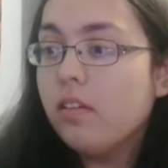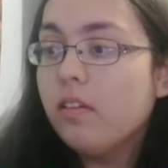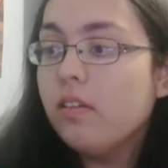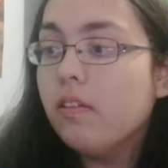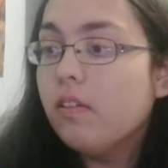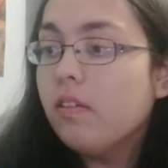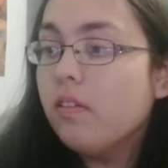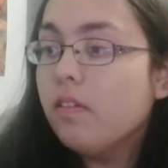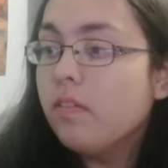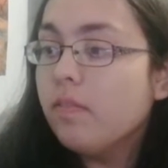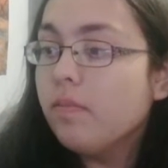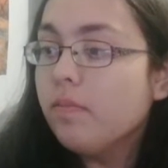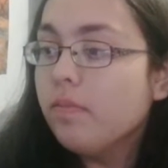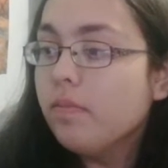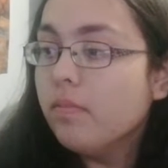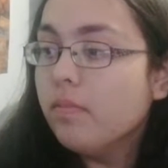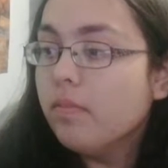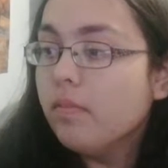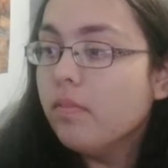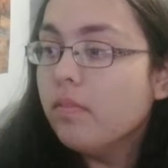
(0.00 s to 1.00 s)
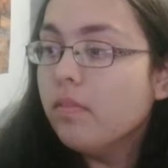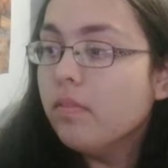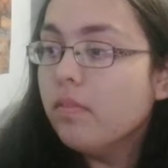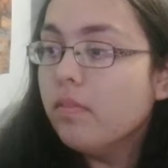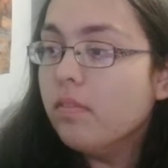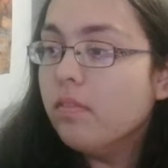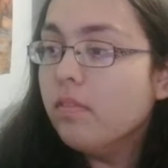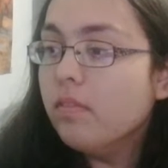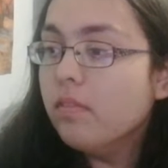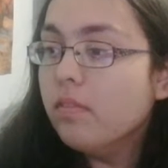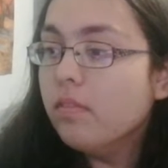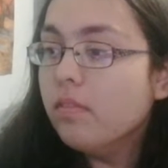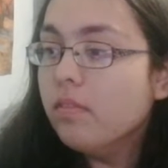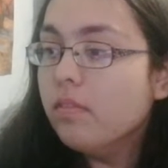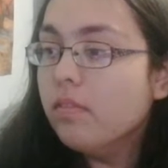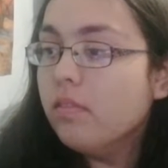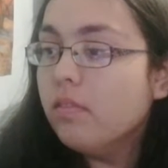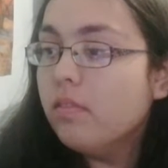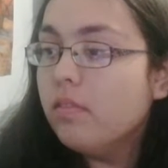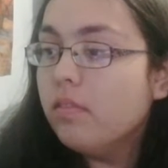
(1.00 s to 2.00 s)

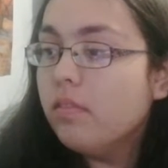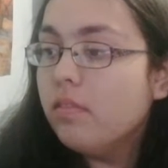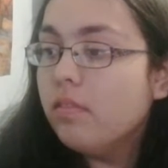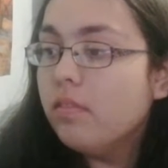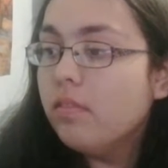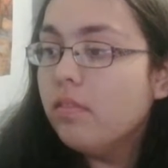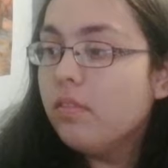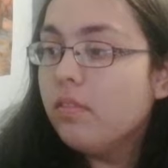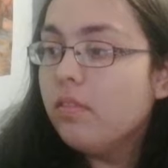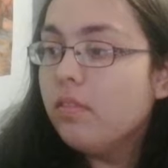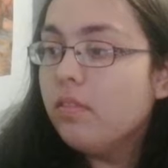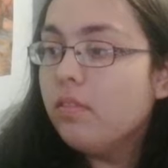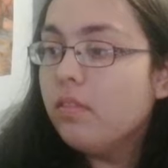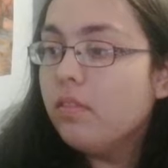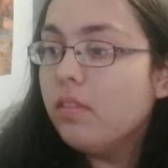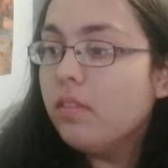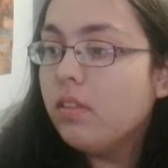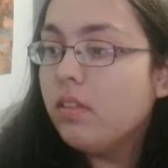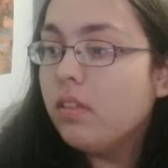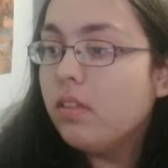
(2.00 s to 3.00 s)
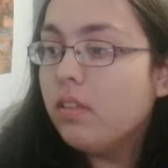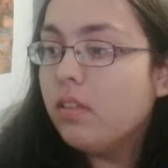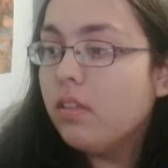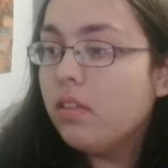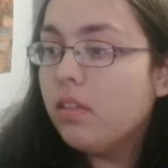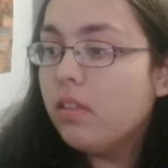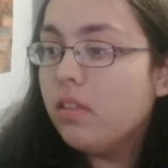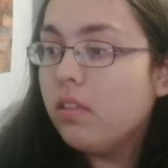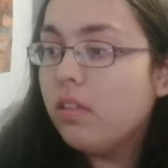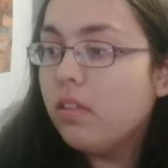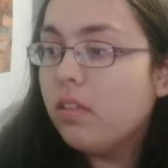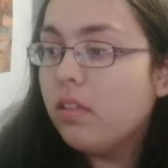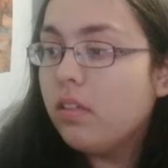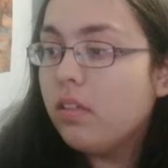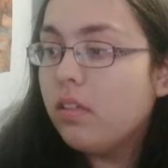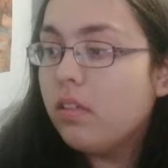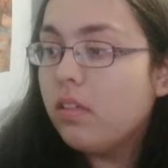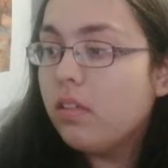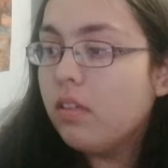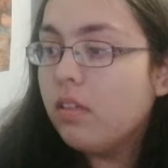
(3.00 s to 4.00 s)

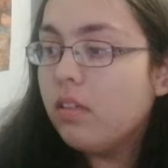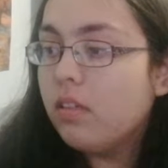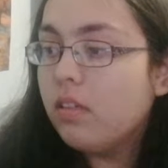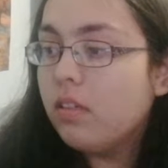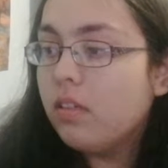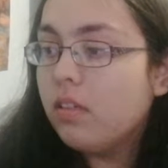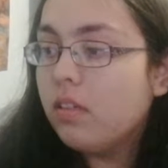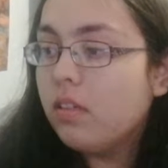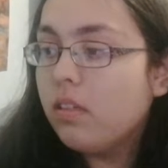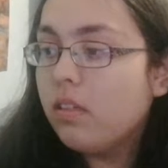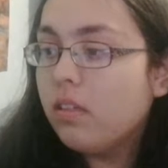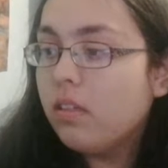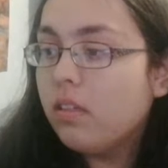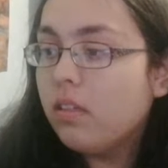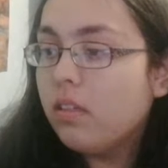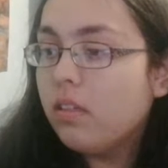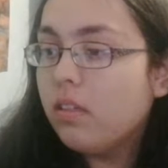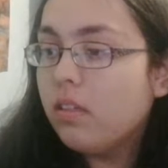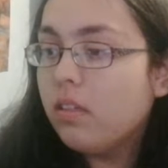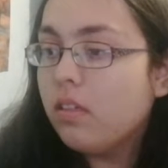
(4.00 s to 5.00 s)
Nobody speaks.